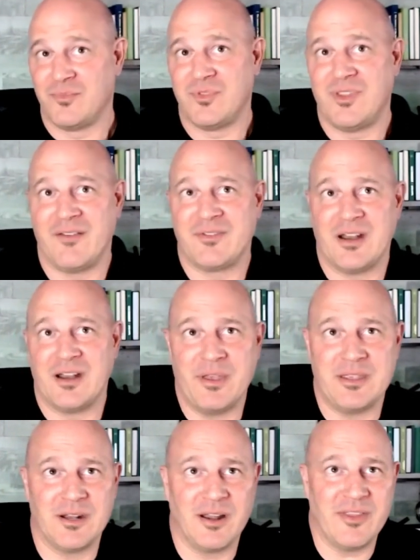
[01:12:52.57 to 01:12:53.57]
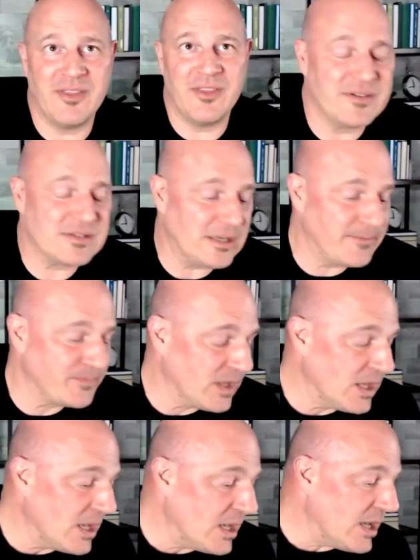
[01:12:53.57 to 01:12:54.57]
I've got an opinion on that, obviously,
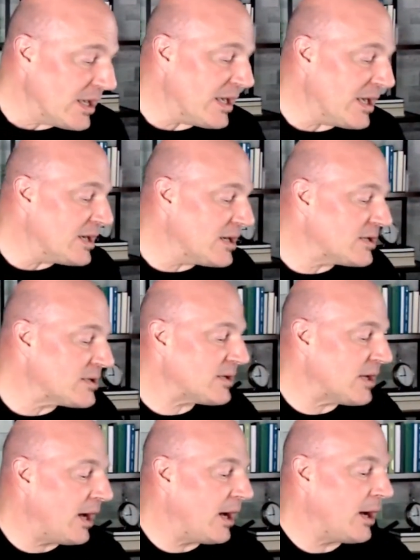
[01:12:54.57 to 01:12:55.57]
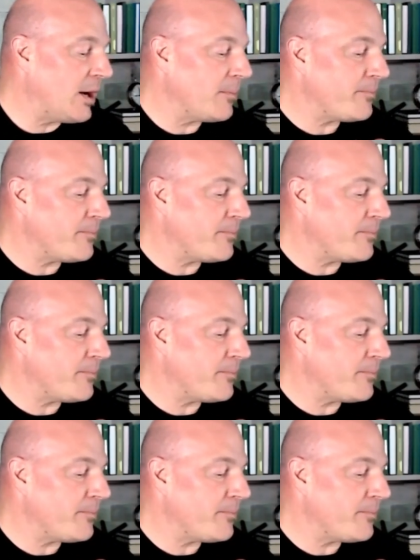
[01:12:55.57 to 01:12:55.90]
is the